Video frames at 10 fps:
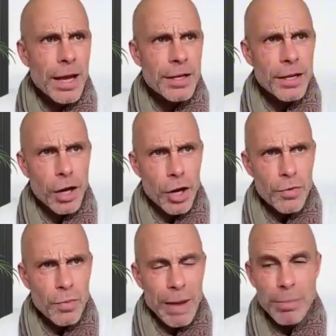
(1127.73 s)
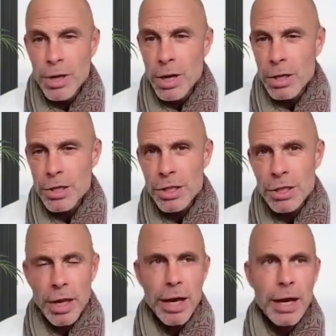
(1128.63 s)
I did a lot of
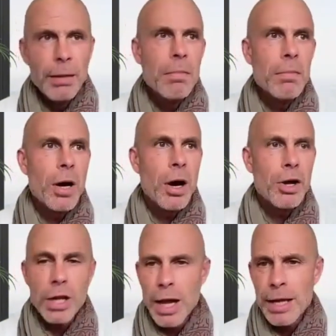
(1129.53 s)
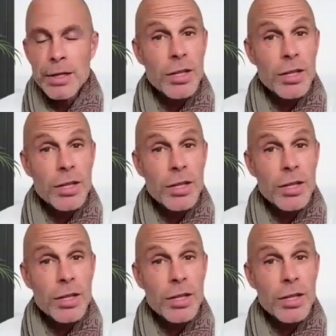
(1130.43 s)
webinars online.